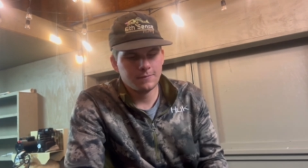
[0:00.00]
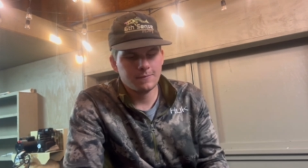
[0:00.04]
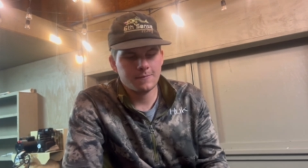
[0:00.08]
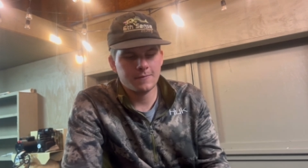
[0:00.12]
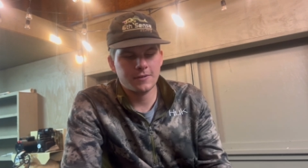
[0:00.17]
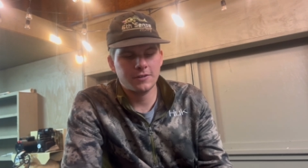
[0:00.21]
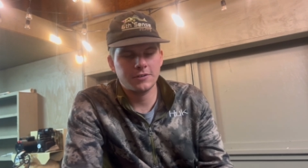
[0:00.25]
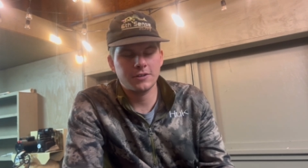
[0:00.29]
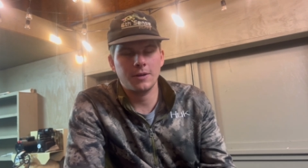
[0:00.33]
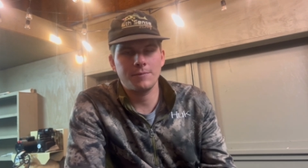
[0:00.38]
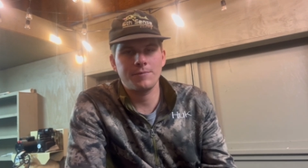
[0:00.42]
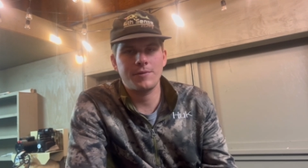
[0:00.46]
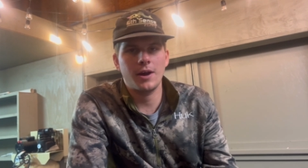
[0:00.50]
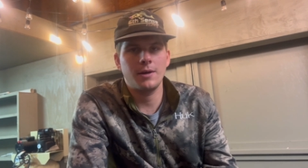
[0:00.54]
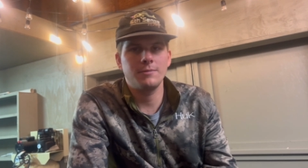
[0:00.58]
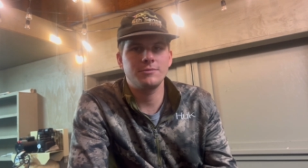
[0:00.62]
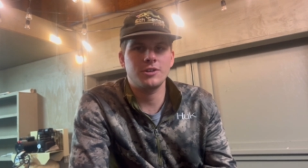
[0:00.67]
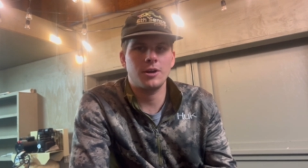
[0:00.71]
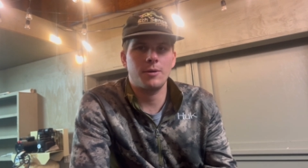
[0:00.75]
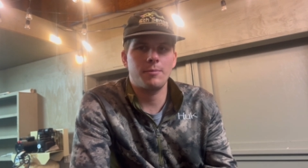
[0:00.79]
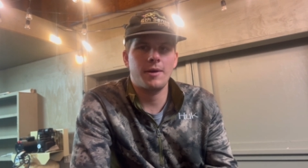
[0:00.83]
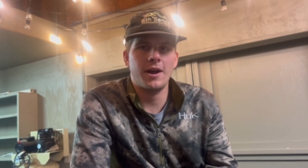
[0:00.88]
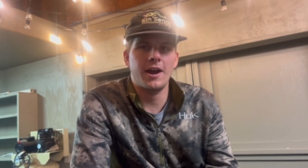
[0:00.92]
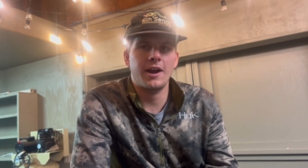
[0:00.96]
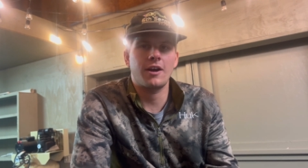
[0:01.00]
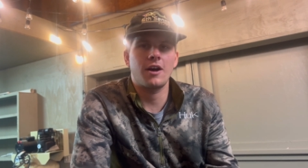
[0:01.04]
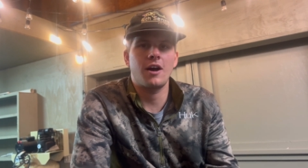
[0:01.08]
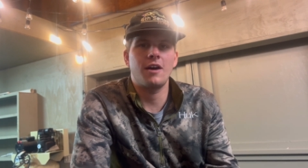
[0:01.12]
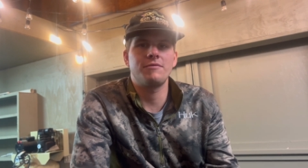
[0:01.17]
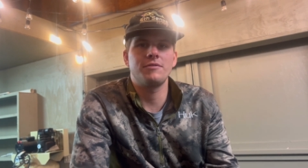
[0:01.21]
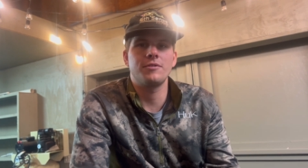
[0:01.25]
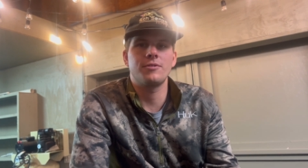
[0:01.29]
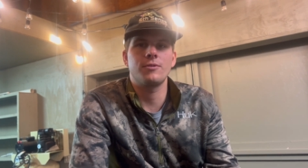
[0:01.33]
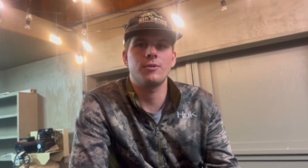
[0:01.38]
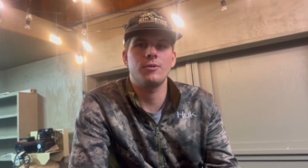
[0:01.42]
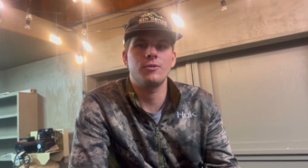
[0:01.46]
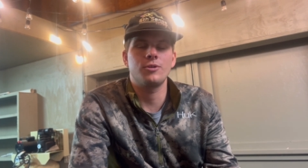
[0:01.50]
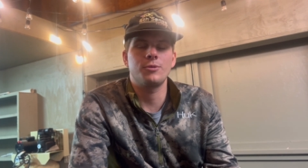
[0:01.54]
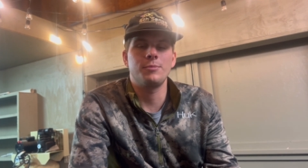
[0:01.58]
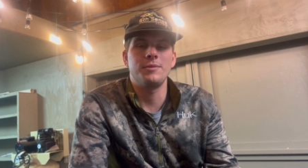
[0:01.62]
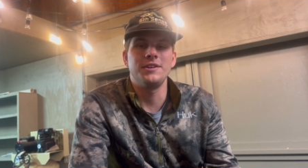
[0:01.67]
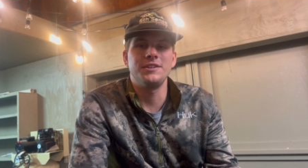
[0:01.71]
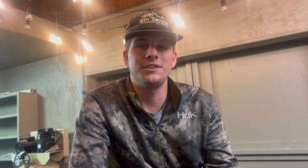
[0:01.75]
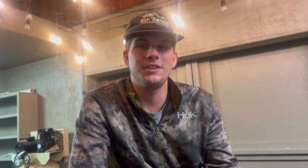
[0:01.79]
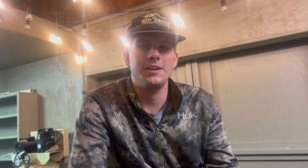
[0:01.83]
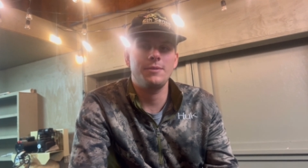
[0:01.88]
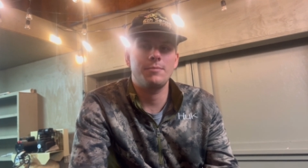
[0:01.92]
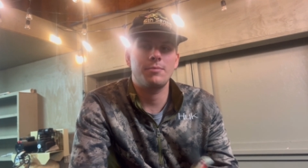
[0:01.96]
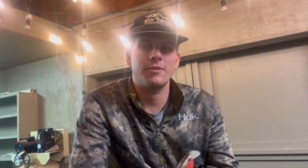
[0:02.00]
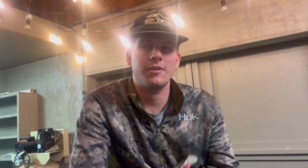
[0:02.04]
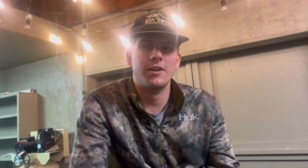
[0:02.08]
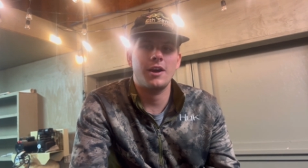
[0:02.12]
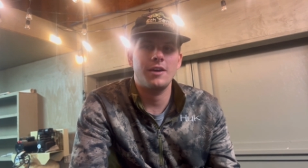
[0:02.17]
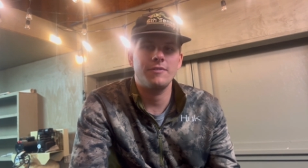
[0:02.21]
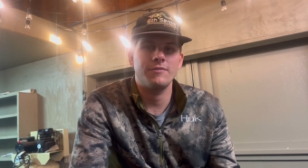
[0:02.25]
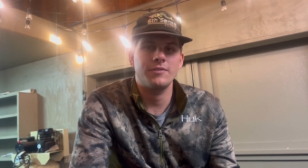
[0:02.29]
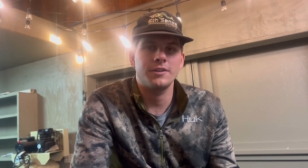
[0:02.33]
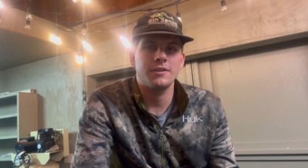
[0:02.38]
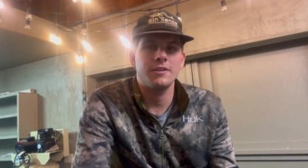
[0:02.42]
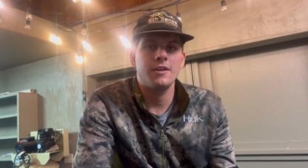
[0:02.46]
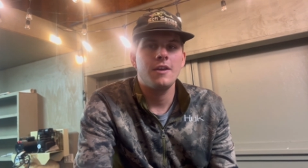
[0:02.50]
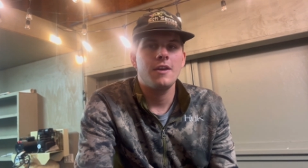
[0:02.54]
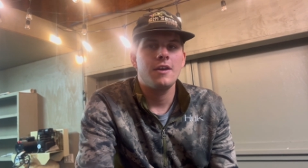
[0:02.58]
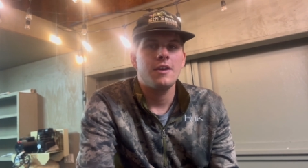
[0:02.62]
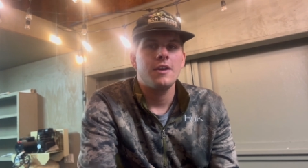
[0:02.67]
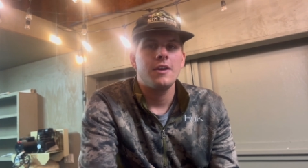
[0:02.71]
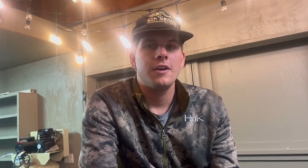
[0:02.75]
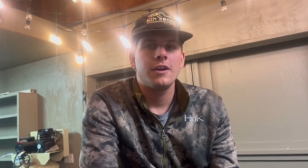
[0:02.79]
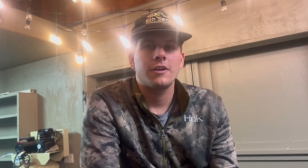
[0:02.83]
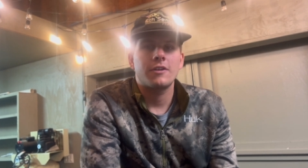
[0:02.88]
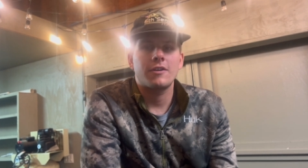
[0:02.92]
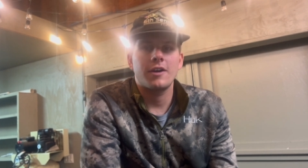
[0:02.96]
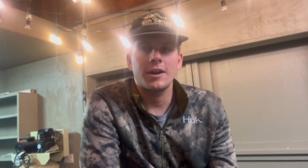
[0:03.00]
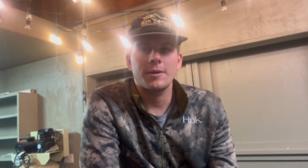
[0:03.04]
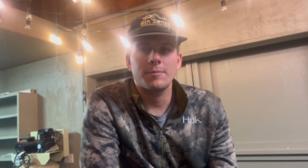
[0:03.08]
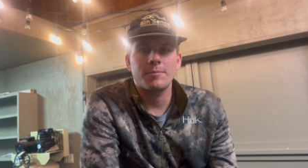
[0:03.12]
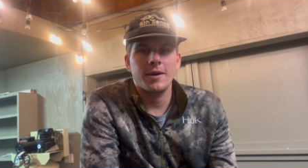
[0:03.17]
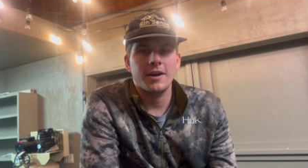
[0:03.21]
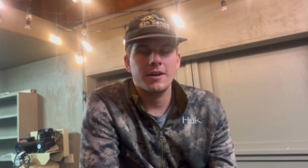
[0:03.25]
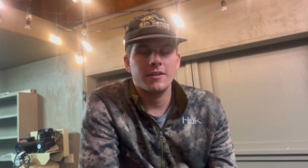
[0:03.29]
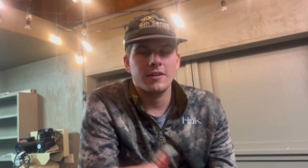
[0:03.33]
Sometimes I'll back off and throw a little bit deeper diving crankbait,